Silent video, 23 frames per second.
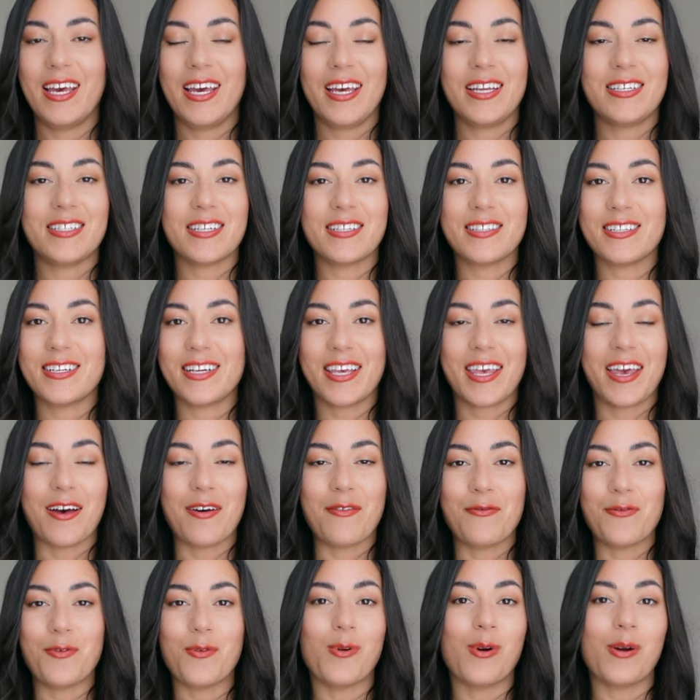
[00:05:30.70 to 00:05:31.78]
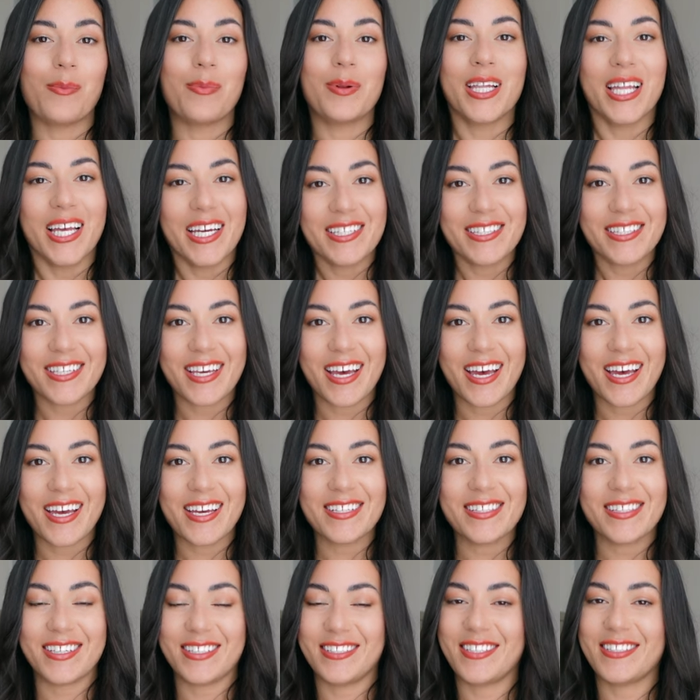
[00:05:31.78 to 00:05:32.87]
It doesn't account for plus
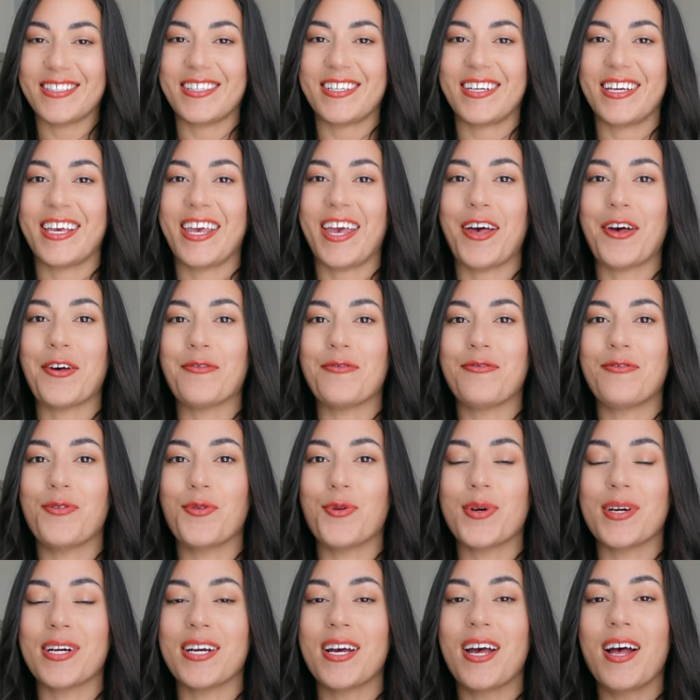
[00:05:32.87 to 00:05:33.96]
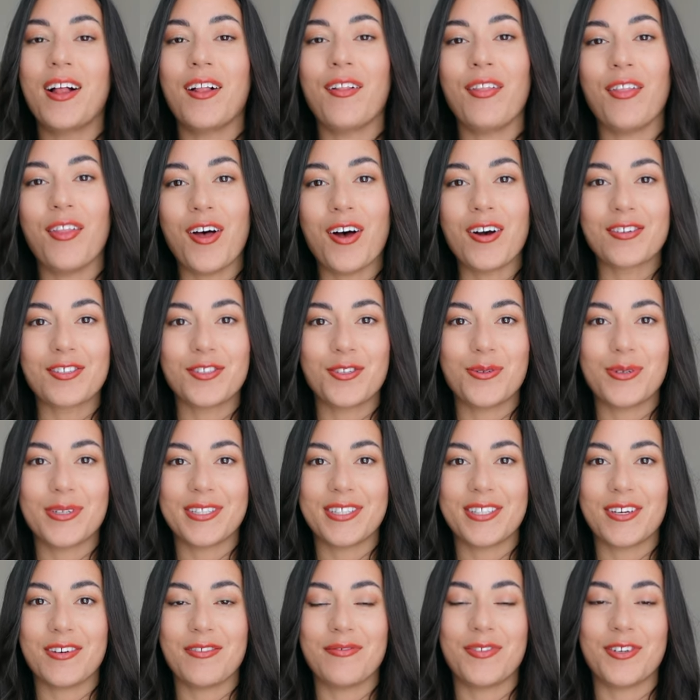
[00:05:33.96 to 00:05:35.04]
size. It doesn't account for long
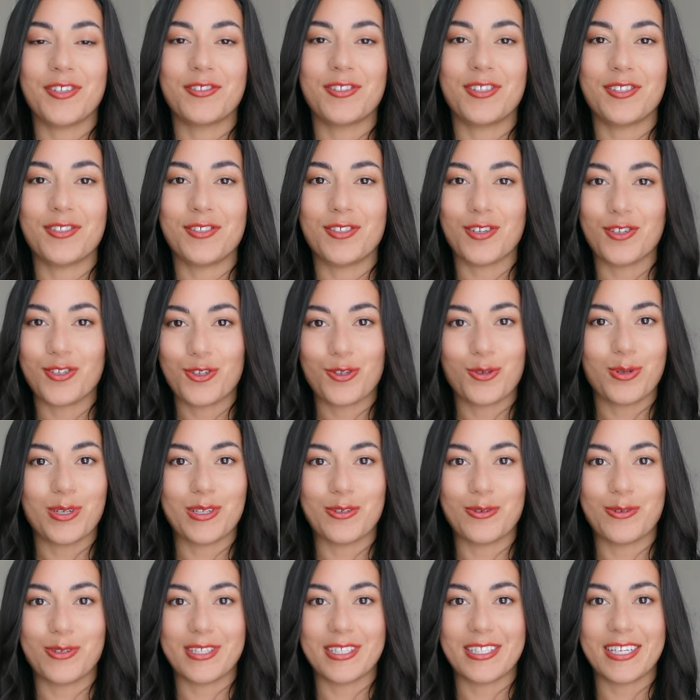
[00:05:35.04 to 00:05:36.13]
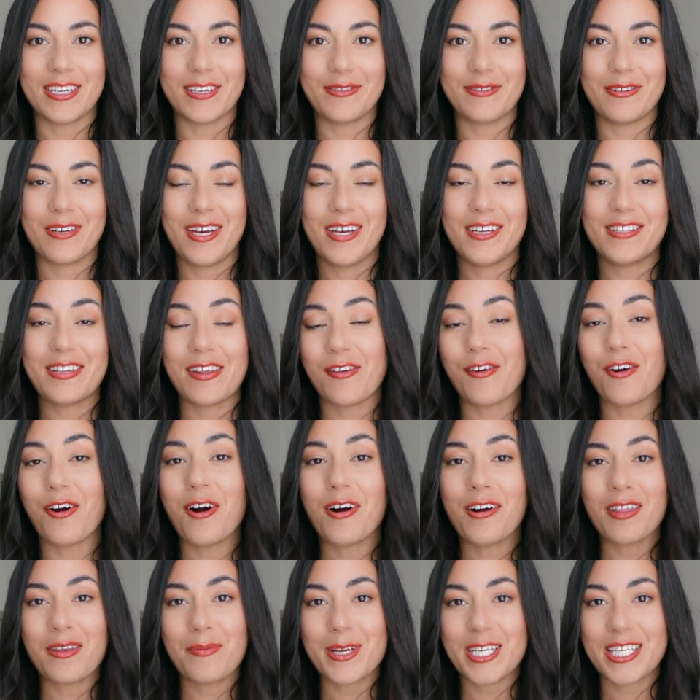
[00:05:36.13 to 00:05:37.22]
torso versus short torso. So there
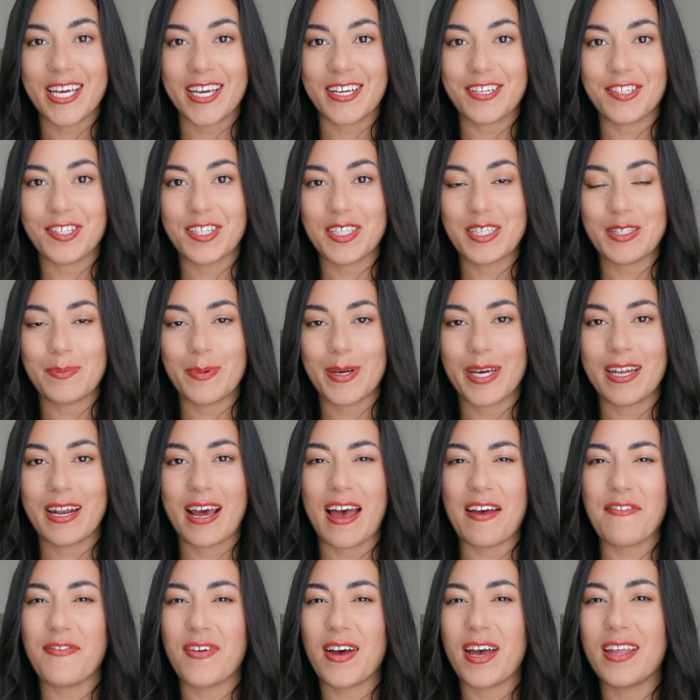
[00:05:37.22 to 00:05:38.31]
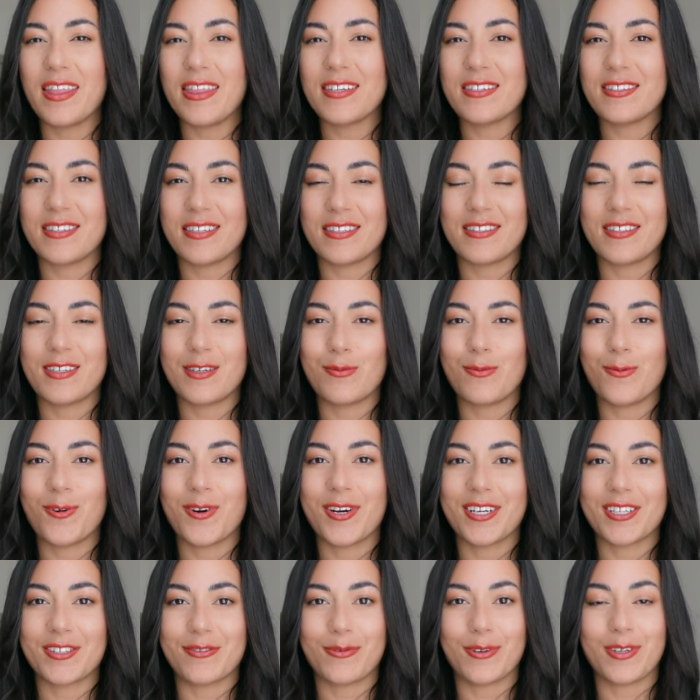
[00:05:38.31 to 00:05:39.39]
are limitations, but I find this system
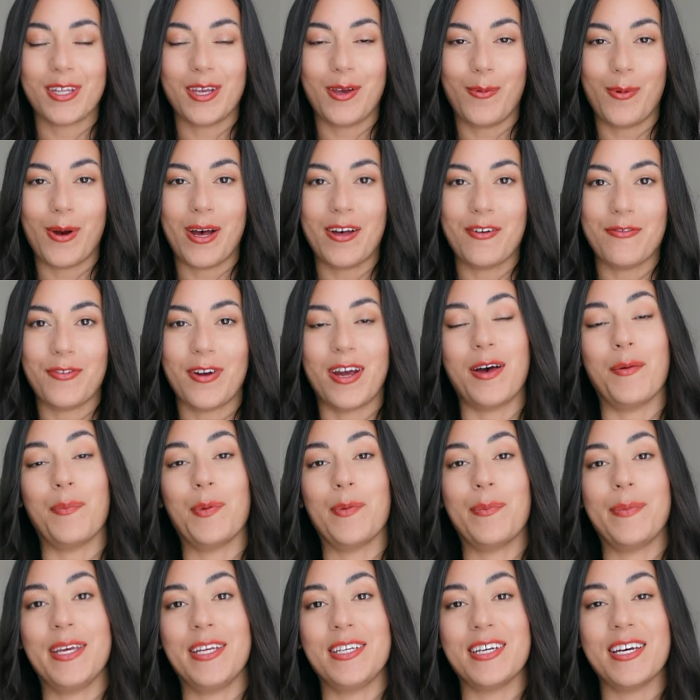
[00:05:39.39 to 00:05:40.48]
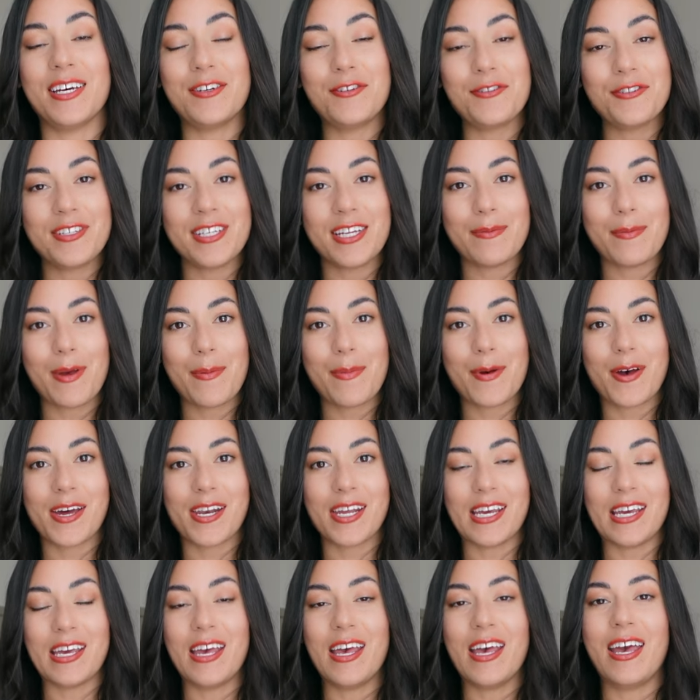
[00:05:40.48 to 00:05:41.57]
works really well for helping me to understand my
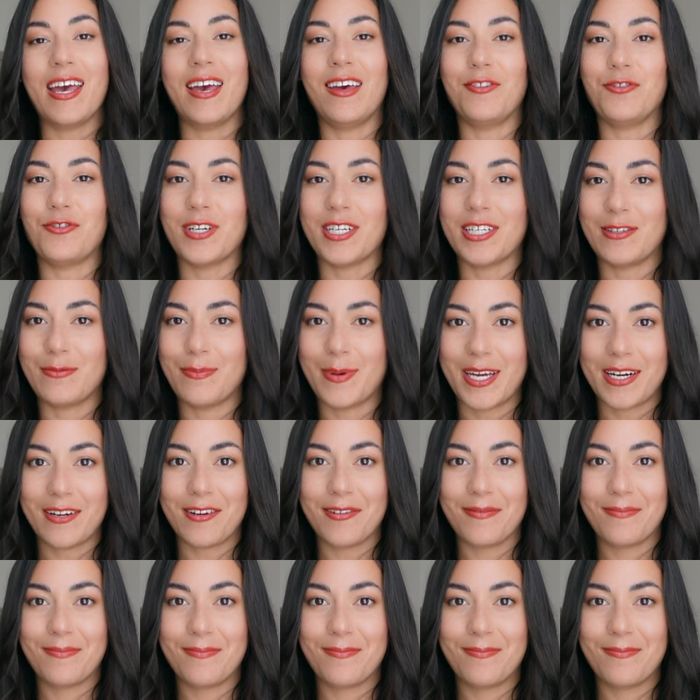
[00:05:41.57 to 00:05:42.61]
body and dress better.